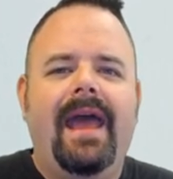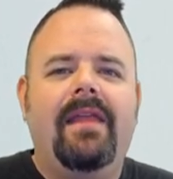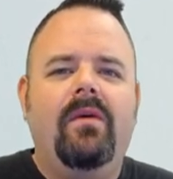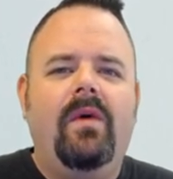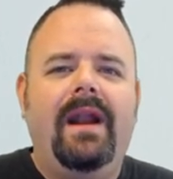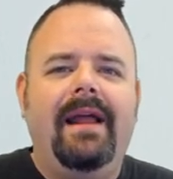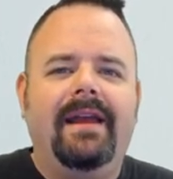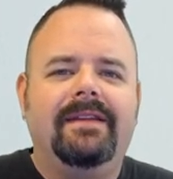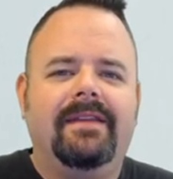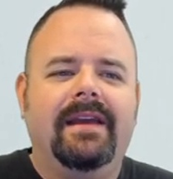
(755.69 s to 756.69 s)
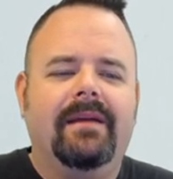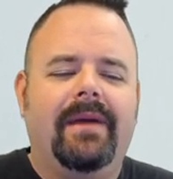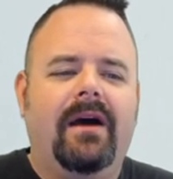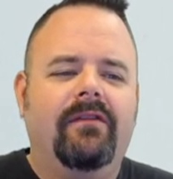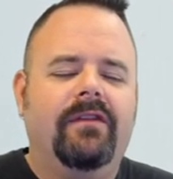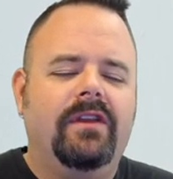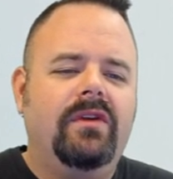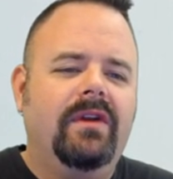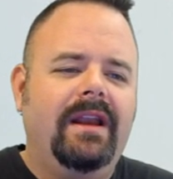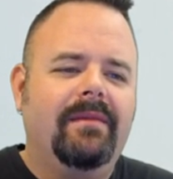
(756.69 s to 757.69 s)
And the what I like to think about for the
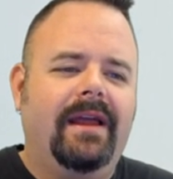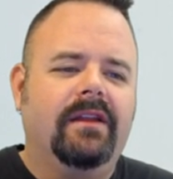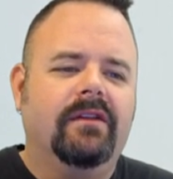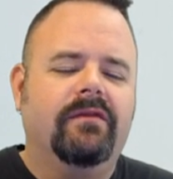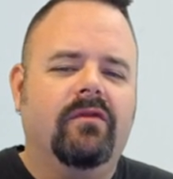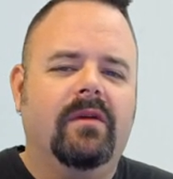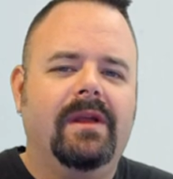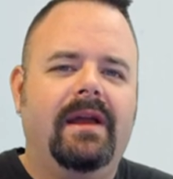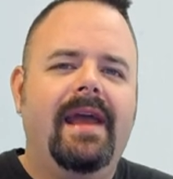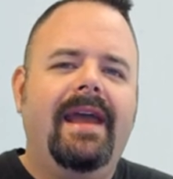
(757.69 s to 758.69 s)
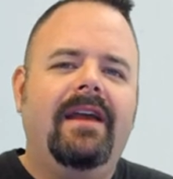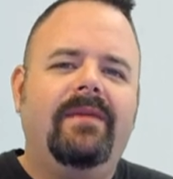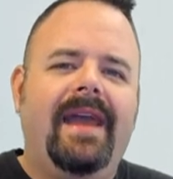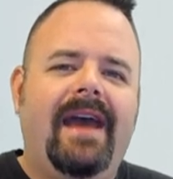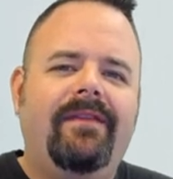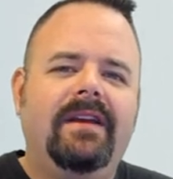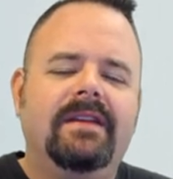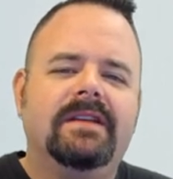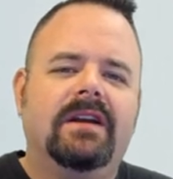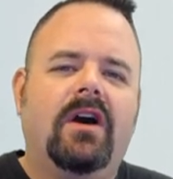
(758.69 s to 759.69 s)
unity molecular formula is we have to
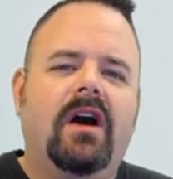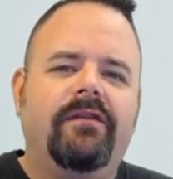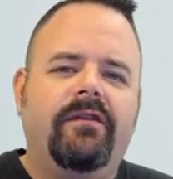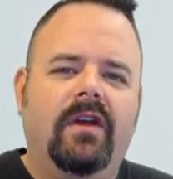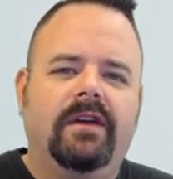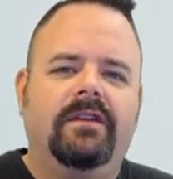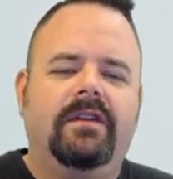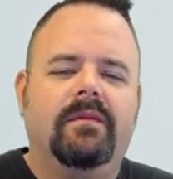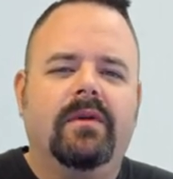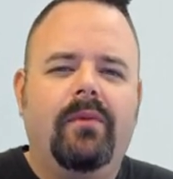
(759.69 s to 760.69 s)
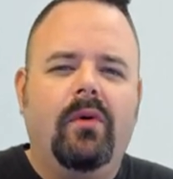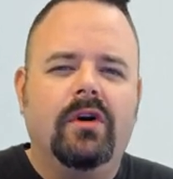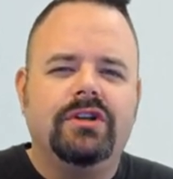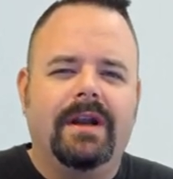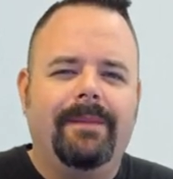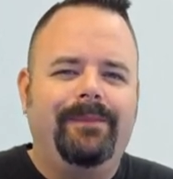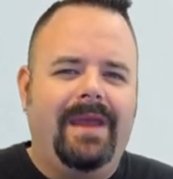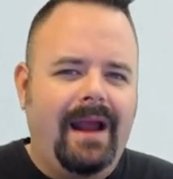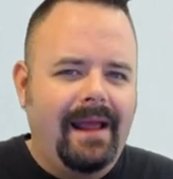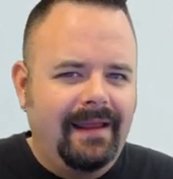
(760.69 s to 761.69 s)
consider our fluxes in proportion.
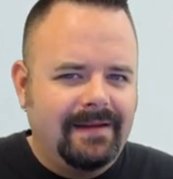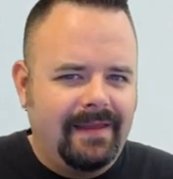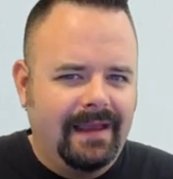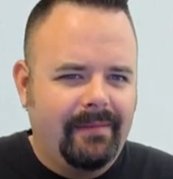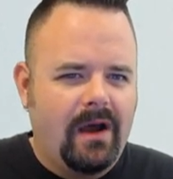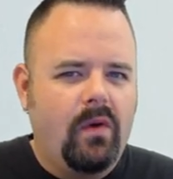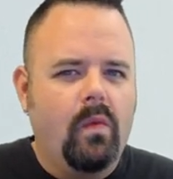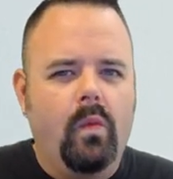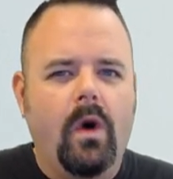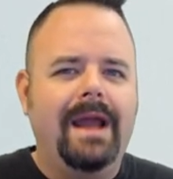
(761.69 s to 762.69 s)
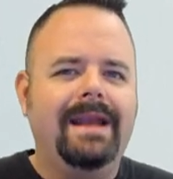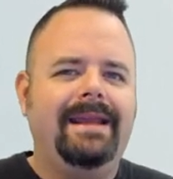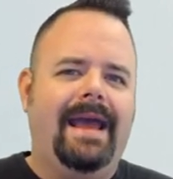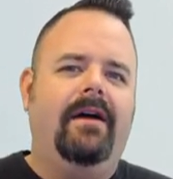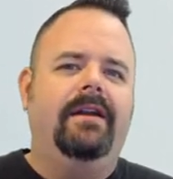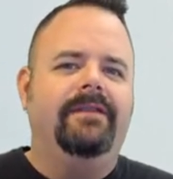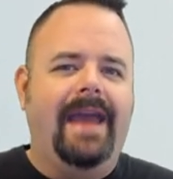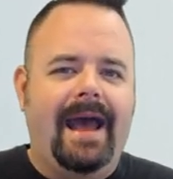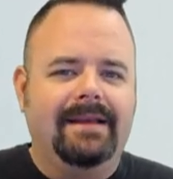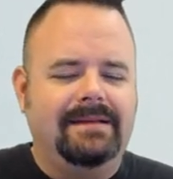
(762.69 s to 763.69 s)
And I like to think about 1 gallon of
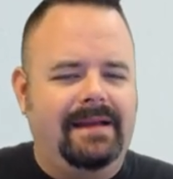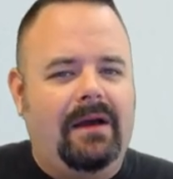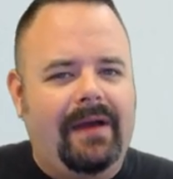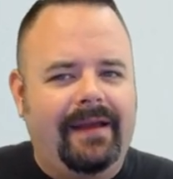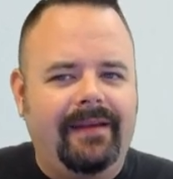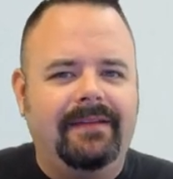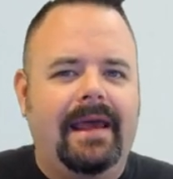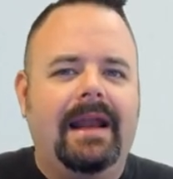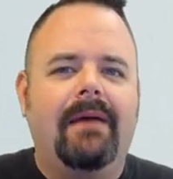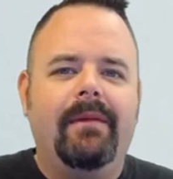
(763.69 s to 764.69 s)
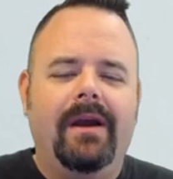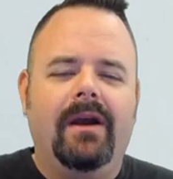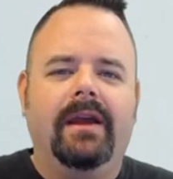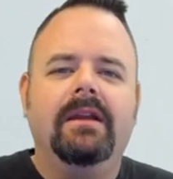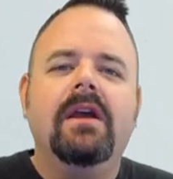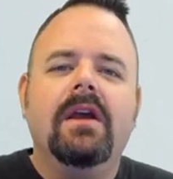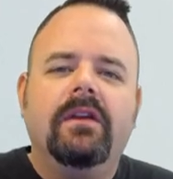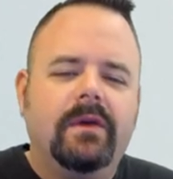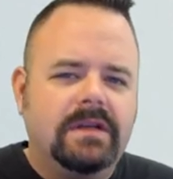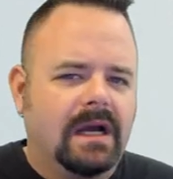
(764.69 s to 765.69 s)
gas. Now, as I said, I'm an American,
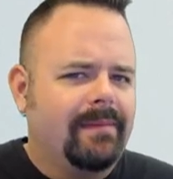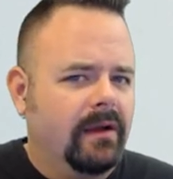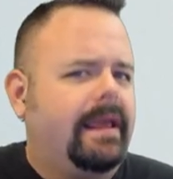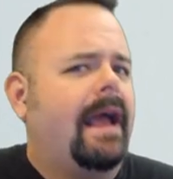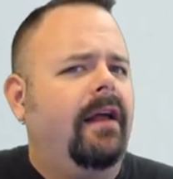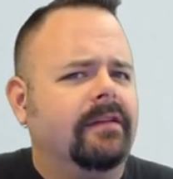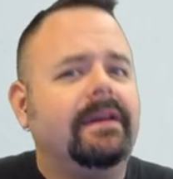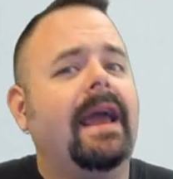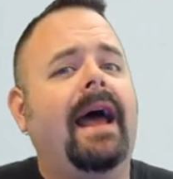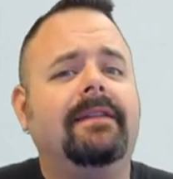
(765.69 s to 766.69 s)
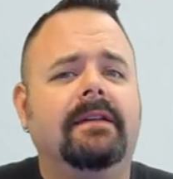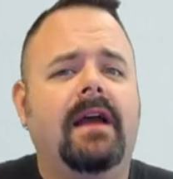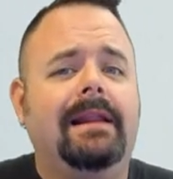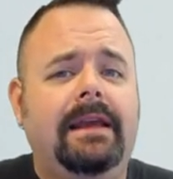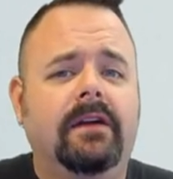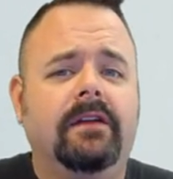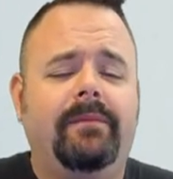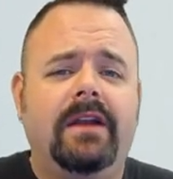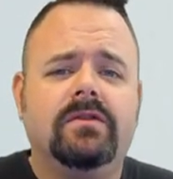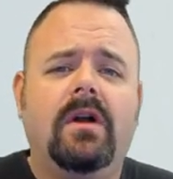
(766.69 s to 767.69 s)
so we talk about gallons of gas and not liters
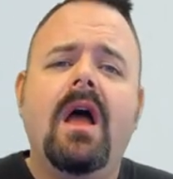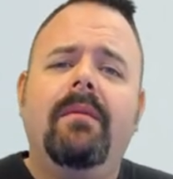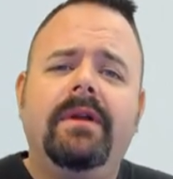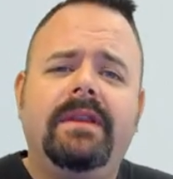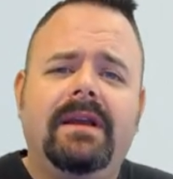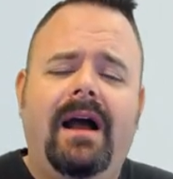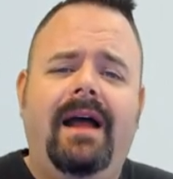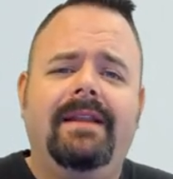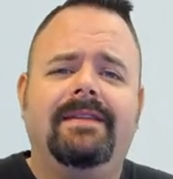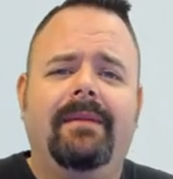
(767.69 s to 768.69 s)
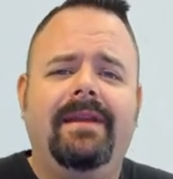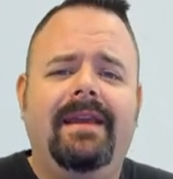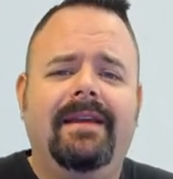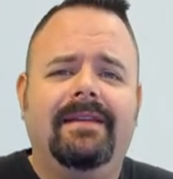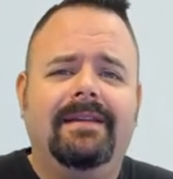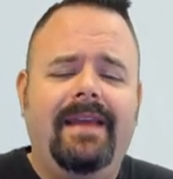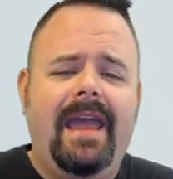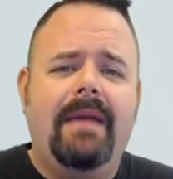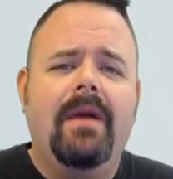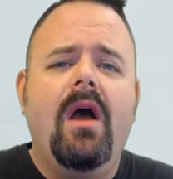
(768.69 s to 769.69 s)
of petrol, but the concept is the
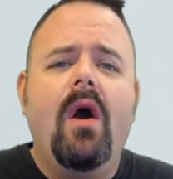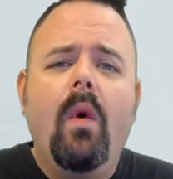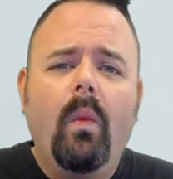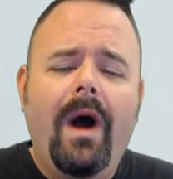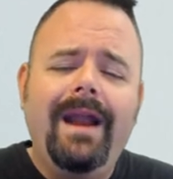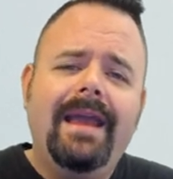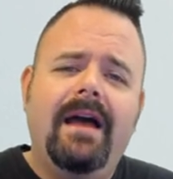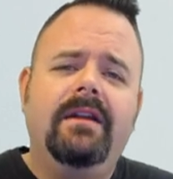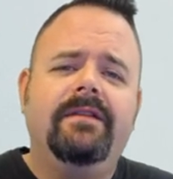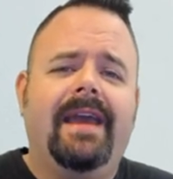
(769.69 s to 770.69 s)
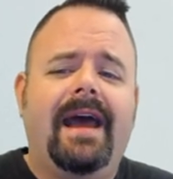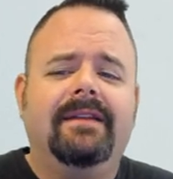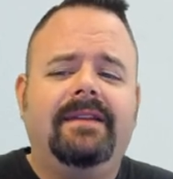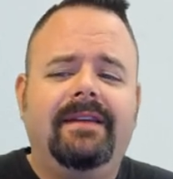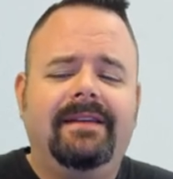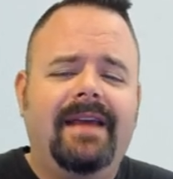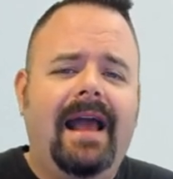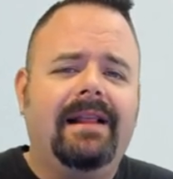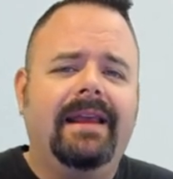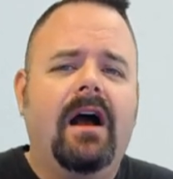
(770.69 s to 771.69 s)
same. 1 gallon of gas has
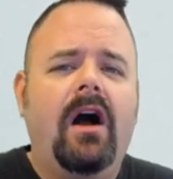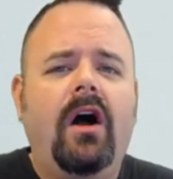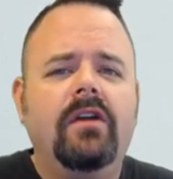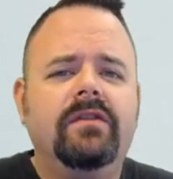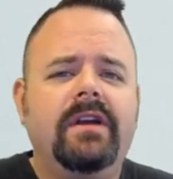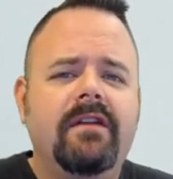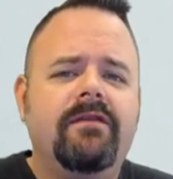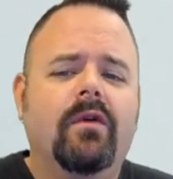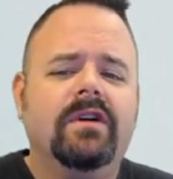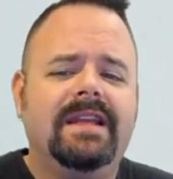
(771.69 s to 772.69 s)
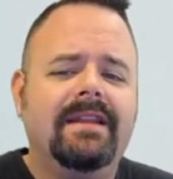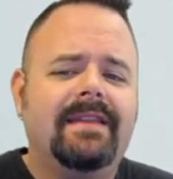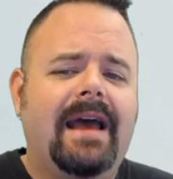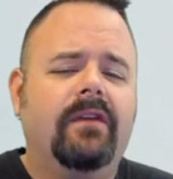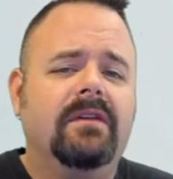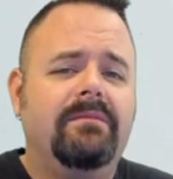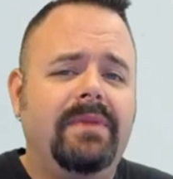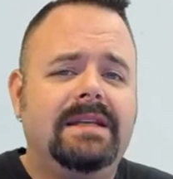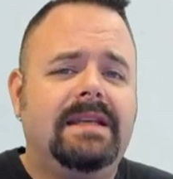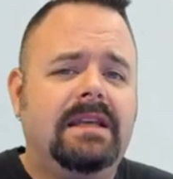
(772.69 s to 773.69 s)
exactly 114,000
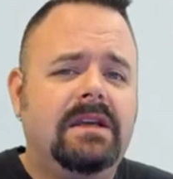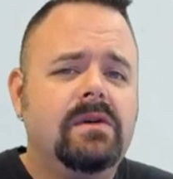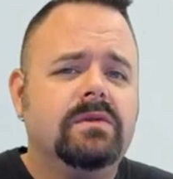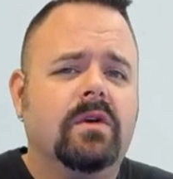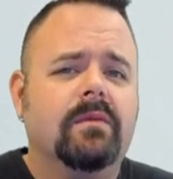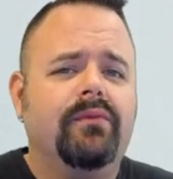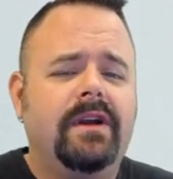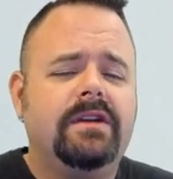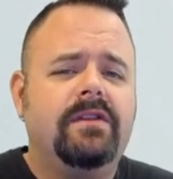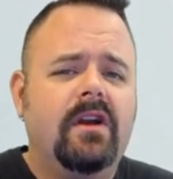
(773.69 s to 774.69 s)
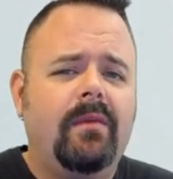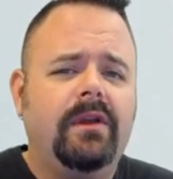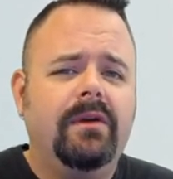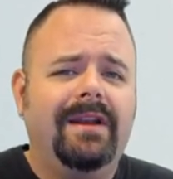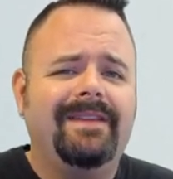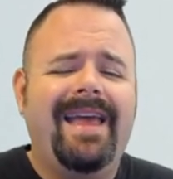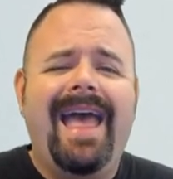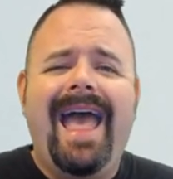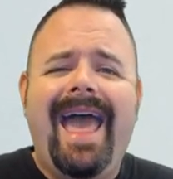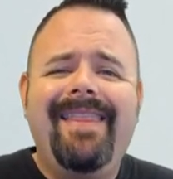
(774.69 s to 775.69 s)
BTUs, or British thermal units,
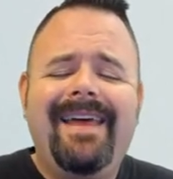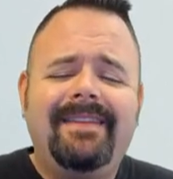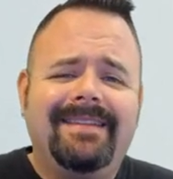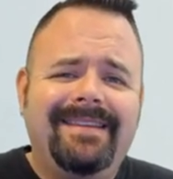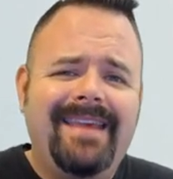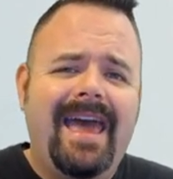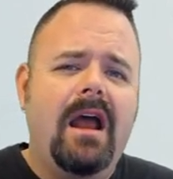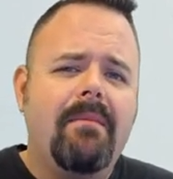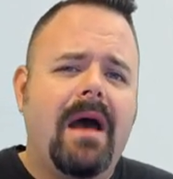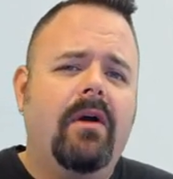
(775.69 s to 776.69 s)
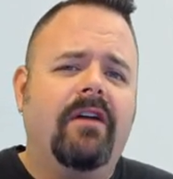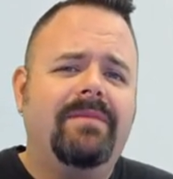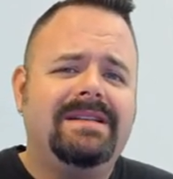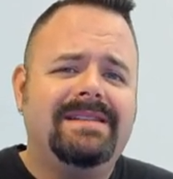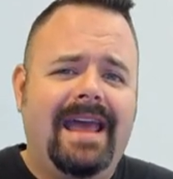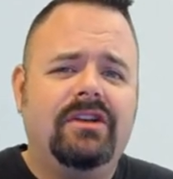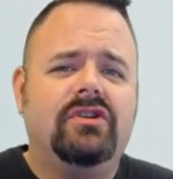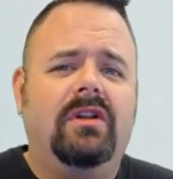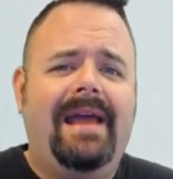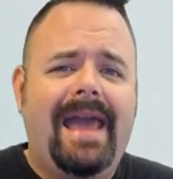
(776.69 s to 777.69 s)
and that's a set amount of
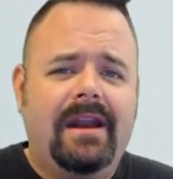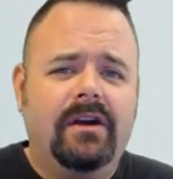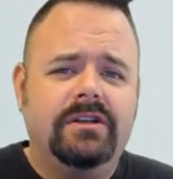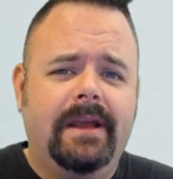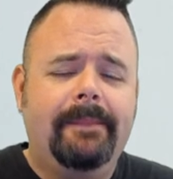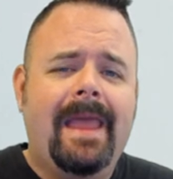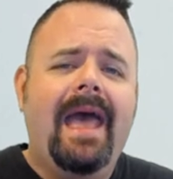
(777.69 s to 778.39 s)
potential energy.